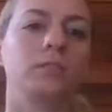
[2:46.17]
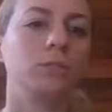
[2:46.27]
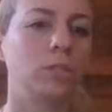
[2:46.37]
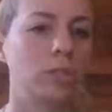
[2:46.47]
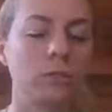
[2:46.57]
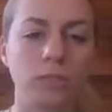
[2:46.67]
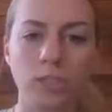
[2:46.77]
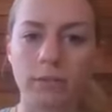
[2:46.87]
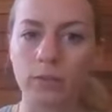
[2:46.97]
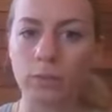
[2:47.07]
just
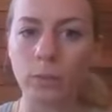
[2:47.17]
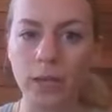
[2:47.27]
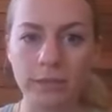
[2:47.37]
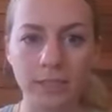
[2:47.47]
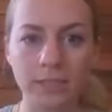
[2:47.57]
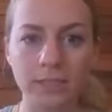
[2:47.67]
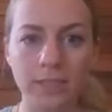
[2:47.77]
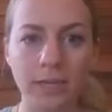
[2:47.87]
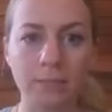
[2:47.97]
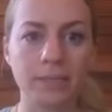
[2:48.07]
general wellness
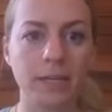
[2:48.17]
tips.